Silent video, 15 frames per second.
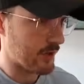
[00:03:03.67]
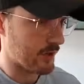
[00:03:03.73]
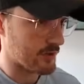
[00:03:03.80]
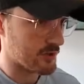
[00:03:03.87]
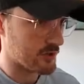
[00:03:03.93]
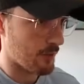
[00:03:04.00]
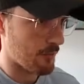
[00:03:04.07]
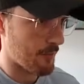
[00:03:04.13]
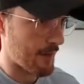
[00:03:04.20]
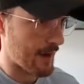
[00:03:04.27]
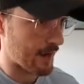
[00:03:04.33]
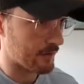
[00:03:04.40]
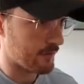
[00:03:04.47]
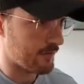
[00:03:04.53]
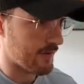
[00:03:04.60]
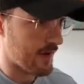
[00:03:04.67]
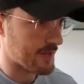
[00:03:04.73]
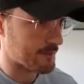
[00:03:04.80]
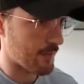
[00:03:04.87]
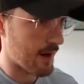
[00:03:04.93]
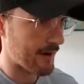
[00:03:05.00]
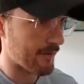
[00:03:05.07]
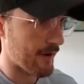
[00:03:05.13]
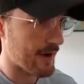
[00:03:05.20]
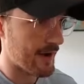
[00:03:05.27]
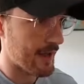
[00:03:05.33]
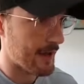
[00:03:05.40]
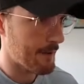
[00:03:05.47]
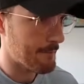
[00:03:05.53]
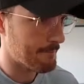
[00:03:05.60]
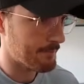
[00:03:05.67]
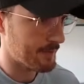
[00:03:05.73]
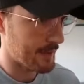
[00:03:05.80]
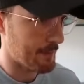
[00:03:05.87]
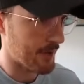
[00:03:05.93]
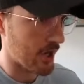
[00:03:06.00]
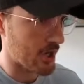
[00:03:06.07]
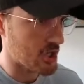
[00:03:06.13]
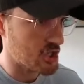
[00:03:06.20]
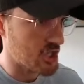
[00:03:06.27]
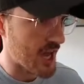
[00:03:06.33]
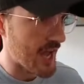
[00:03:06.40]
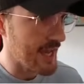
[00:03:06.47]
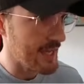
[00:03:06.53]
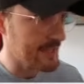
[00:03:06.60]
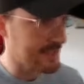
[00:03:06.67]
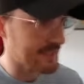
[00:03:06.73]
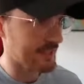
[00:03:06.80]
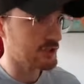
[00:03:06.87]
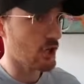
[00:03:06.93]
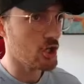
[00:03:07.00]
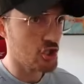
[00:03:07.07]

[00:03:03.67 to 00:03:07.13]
got to stop, we're back on the fast break right now. Let me go to Shai. Let's go